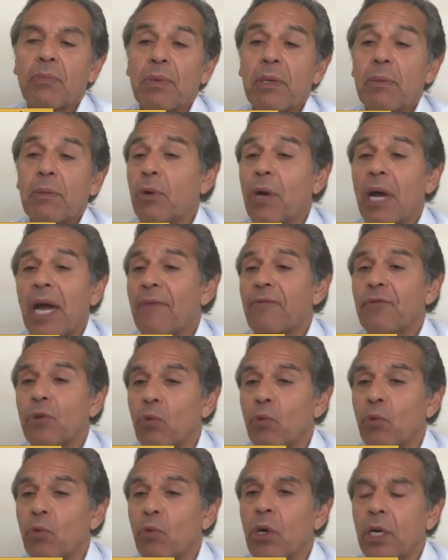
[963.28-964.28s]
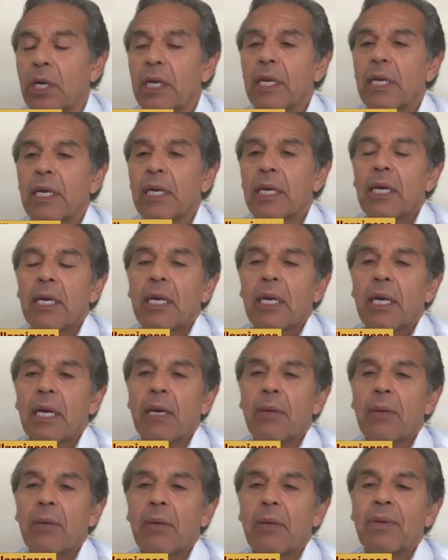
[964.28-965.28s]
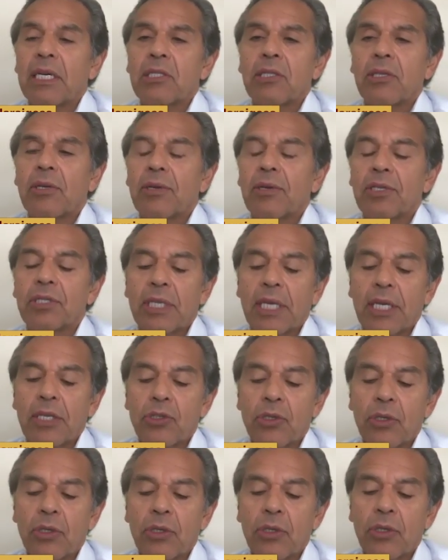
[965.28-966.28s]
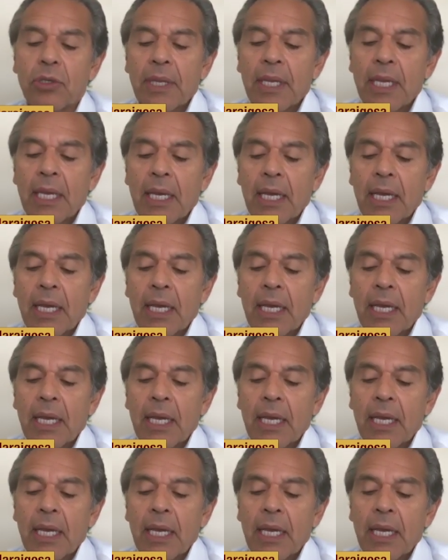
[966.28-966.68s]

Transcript: where people have to work because they're essential.